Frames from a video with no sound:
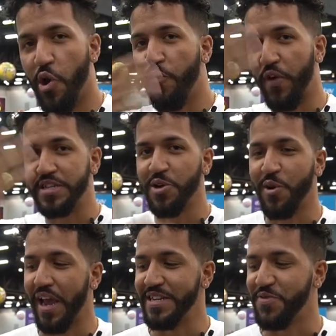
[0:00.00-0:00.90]
No face, no
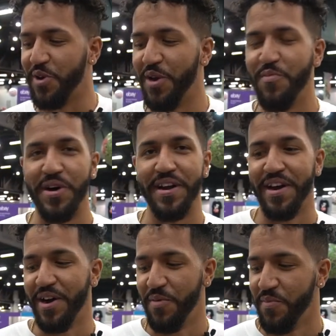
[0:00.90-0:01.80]
case for him, but
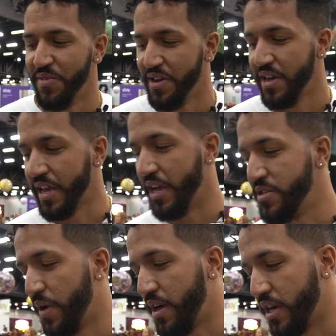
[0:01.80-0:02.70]
um, yeah, he's
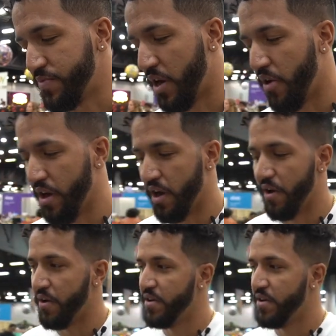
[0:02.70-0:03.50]
about to catch down right now.